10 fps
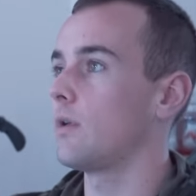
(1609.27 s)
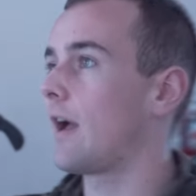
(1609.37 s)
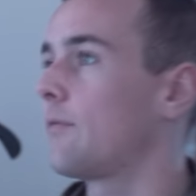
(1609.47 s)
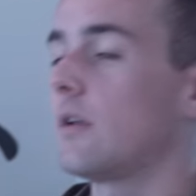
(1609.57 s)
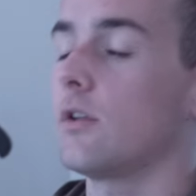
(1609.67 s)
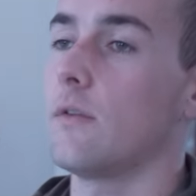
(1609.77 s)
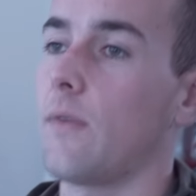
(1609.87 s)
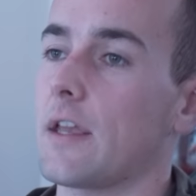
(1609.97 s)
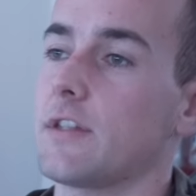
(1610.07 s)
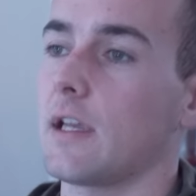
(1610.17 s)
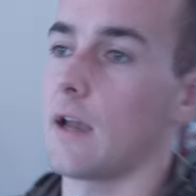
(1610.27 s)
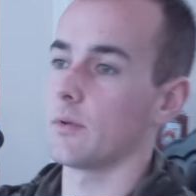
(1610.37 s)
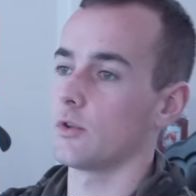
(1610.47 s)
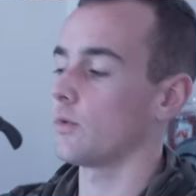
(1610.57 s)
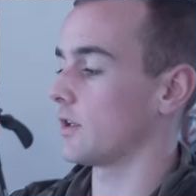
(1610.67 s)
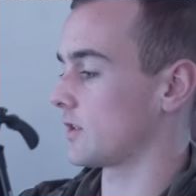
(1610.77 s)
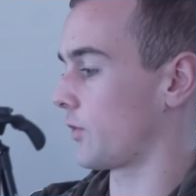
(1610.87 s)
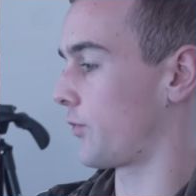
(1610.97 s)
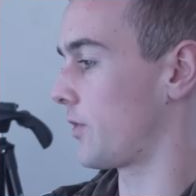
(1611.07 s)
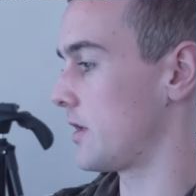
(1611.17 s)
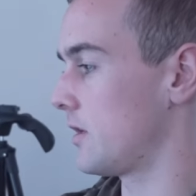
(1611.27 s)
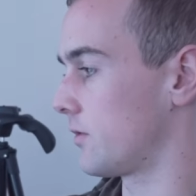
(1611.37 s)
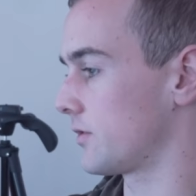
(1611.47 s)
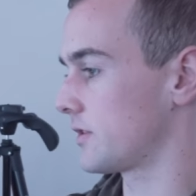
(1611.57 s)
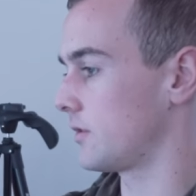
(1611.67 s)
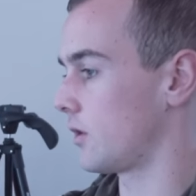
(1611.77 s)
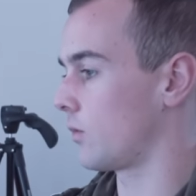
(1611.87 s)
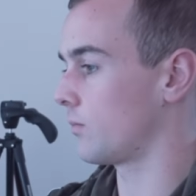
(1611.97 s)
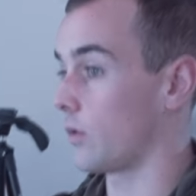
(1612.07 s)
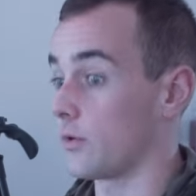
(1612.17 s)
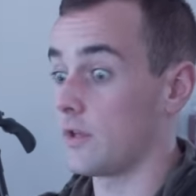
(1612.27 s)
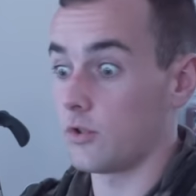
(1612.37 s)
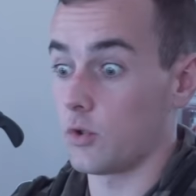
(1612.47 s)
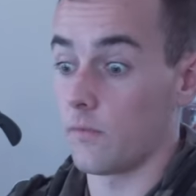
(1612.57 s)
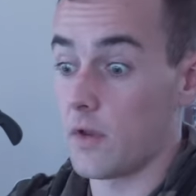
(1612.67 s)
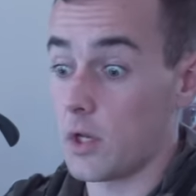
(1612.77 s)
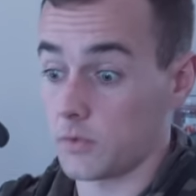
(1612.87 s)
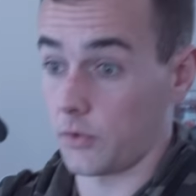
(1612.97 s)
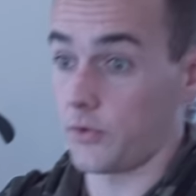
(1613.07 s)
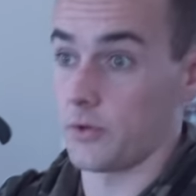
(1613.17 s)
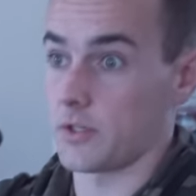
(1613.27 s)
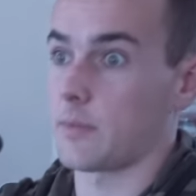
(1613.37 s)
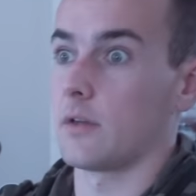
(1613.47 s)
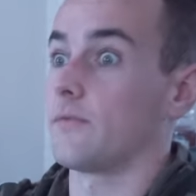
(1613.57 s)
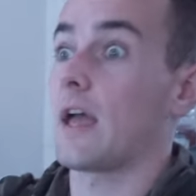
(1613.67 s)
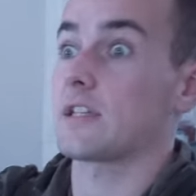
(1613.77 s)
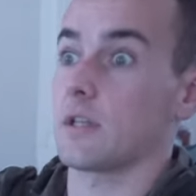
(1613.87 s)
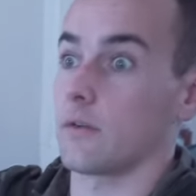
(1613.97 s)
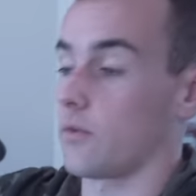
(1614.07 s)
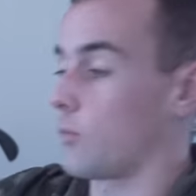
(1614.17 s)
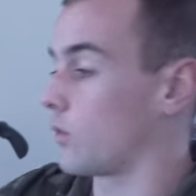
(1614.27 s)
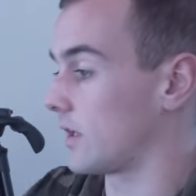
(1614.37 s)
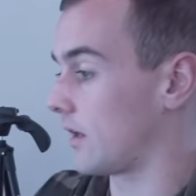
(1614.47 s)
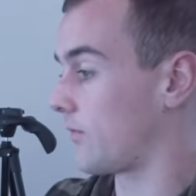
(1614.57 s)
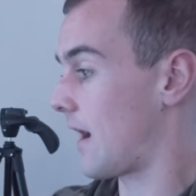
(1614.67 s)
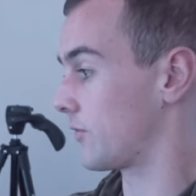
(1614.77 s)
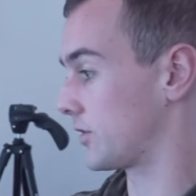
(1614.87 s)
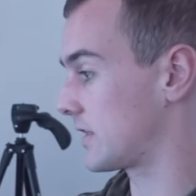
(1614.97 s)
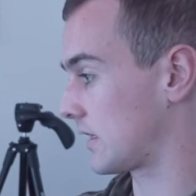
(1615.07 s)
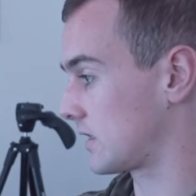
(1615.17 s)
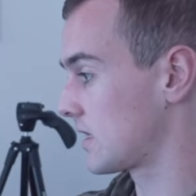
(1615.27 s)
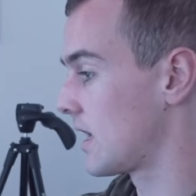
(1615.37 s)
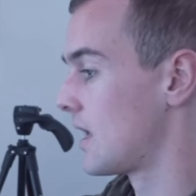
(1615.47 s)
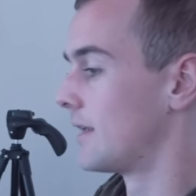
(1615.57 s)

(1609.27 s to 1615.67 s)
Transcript: I've been investing, I've been doing this for three years, you know, or even doing videos for three years, I've been investing for more like five or six.